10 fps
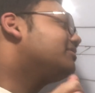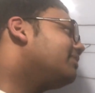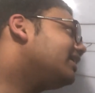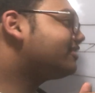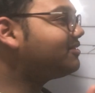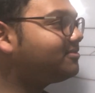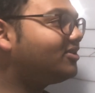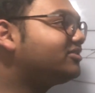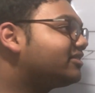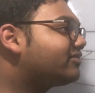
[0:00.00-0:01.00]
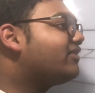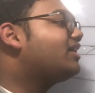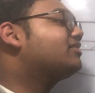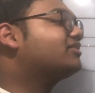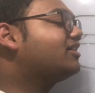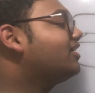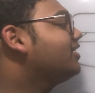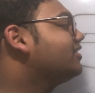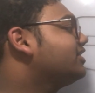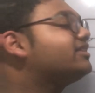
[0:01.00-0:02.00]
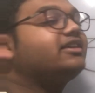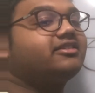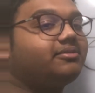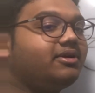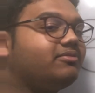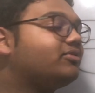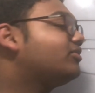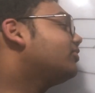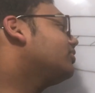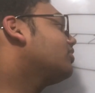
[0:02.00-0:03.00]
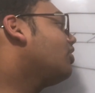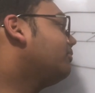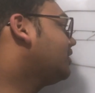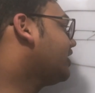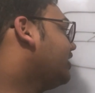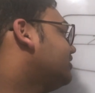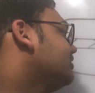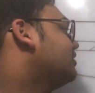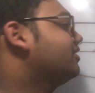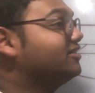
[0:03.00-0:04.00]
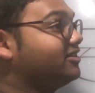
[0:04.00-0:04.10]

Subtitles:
makes impulses faster. It's a bit more complicated than